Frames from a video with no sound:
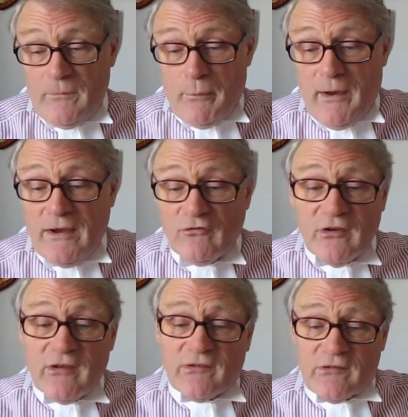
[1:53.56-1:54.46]

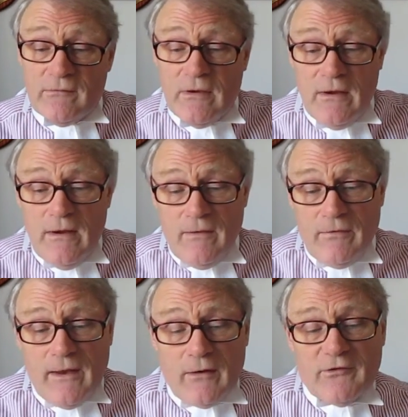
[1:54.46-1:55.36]
pages.
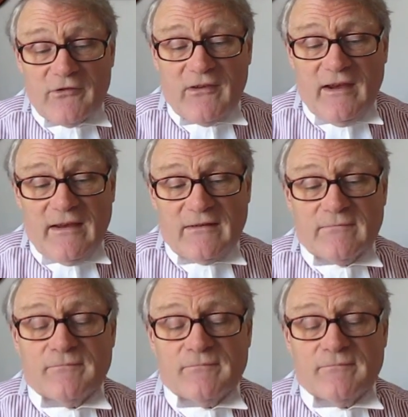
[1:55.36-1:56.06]
There is the